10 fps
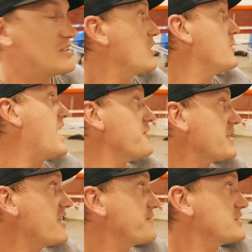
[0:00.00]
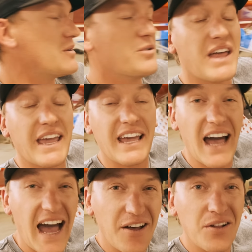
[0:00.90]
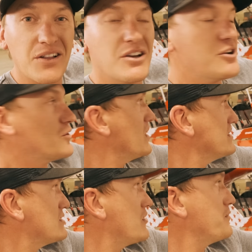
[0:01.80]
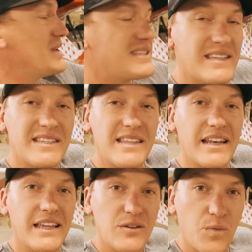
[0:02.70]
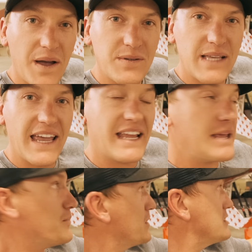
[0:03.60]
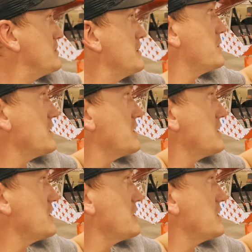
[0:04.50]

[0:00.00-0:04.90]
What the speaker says: So I don't care if you're someone like Kyle, who runs his own business that needs a website and he books people